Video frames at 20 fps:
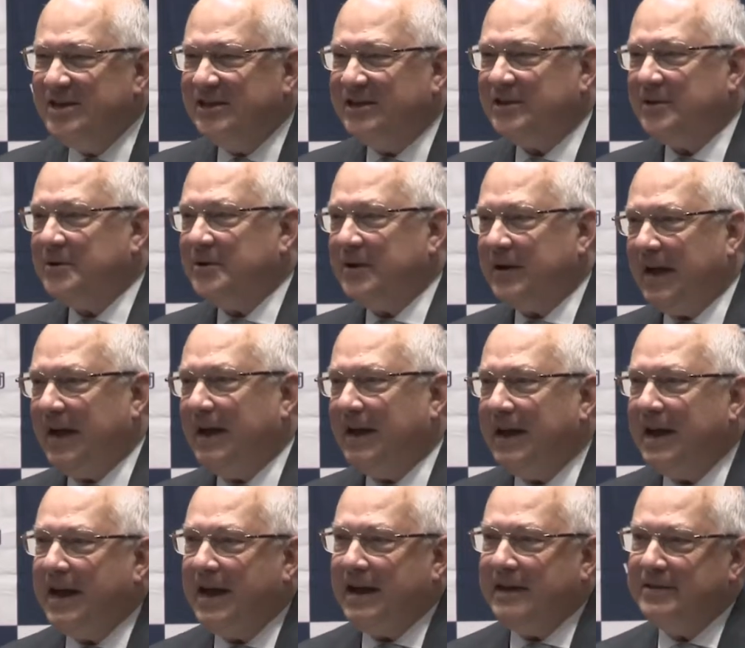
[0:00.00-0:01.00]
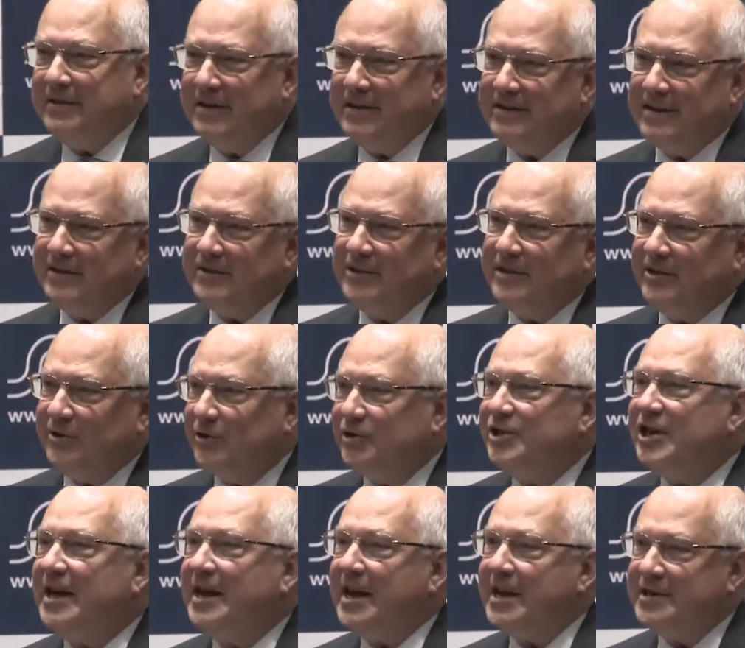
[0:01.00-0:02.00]
So I think that it's a
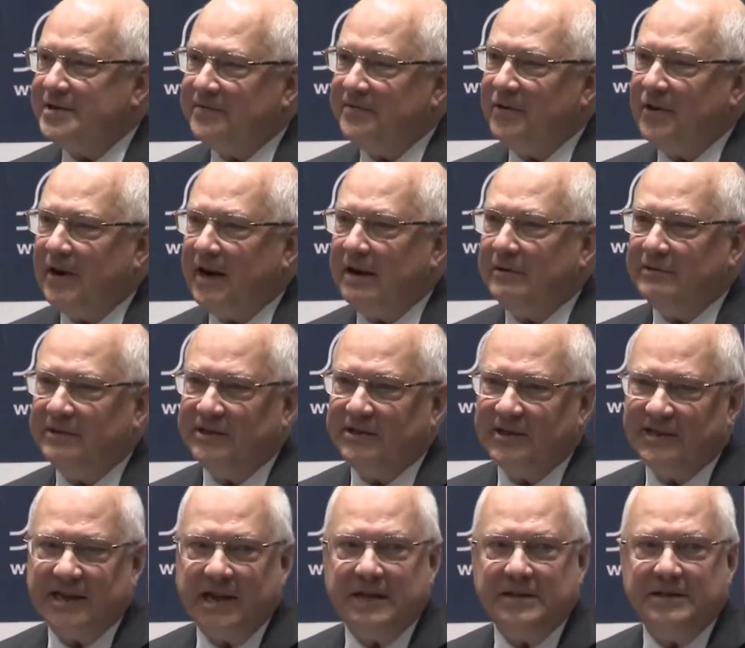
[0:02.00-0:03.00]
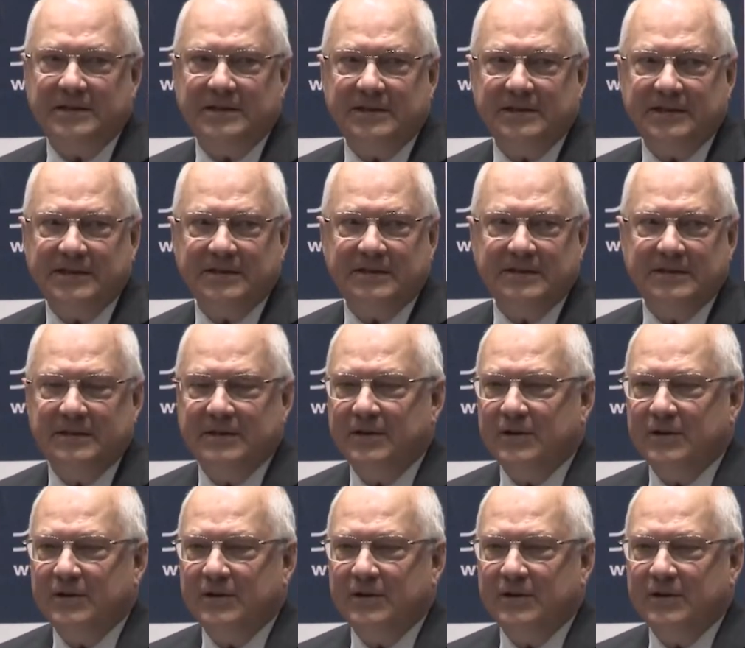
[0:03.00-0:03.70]
challenge for our societies